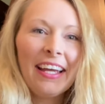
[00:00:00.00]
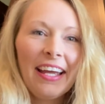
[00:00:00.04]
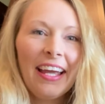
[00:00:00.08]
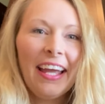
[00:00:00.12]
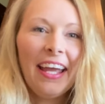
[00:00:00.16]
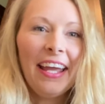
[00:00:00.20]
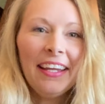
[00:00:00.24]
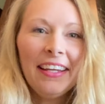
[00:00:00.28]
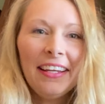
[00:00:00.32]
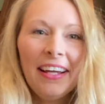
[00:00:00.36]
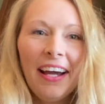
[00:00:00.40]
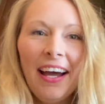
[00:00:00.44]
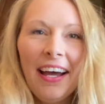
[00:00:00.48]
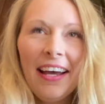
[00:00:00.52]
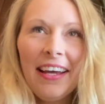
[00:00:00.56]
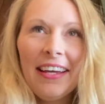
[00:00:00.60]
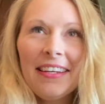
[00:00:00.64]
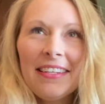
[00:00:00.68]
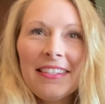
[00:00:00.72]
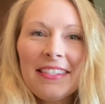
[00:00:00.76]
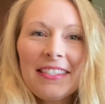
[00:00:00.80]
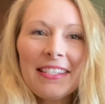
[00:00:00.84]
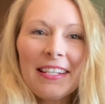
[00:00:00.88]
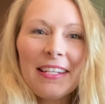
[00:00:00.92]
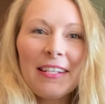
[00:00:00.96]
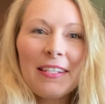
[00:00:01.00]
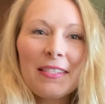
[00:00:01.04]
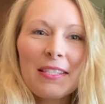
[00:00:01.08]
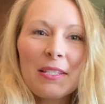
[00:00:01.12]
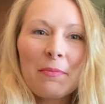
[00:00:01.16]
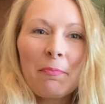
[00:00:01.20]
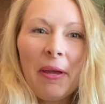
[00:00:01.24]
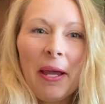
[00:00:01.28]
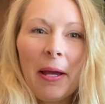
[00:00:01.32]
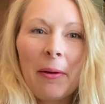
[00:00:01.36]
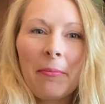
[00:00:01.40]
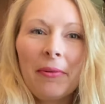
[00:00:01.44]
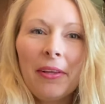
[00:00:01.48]
Hey guys, it's
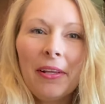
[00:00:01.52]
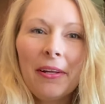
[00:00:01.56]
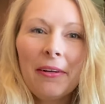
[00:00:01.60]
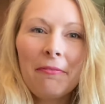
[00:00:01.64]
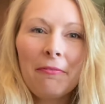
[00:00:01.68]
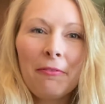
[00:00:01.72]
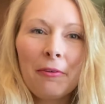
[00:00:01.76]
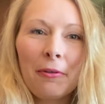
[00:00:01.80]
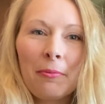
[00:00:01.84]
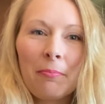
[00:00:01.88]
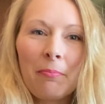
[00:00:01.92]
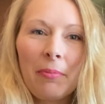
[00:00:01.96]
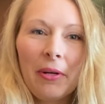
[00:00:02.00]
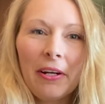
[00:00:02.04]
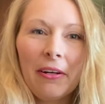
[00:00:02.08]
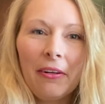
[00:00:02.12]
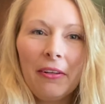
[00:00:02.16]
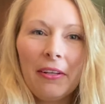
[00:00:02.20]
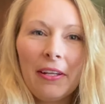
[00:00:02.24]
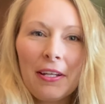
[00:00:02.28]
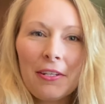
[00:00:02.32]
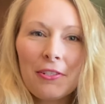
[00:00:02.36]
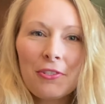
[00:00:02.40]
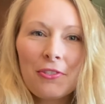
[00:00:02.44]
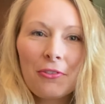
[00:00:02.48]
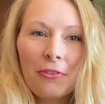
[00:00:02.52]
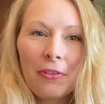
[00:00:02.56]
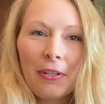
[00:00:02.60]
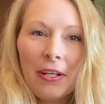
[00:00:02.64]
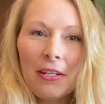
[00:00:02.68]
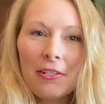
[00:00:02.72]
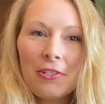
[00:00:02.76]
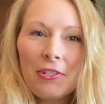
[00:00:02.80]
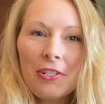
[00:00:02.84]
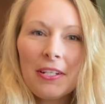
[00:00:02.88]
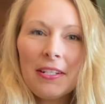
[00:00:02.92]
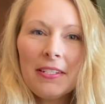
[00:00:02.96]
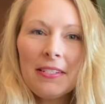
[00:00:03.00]
Pamela from Barrel Age
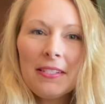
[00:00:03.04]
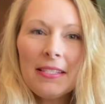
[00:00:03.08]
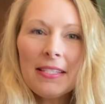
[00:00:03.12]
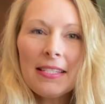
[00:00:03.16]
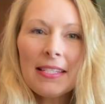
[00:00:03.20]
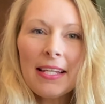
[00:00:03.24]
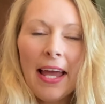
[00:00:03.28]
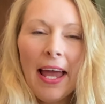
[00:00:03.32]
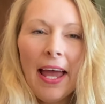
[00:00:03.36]
Creations,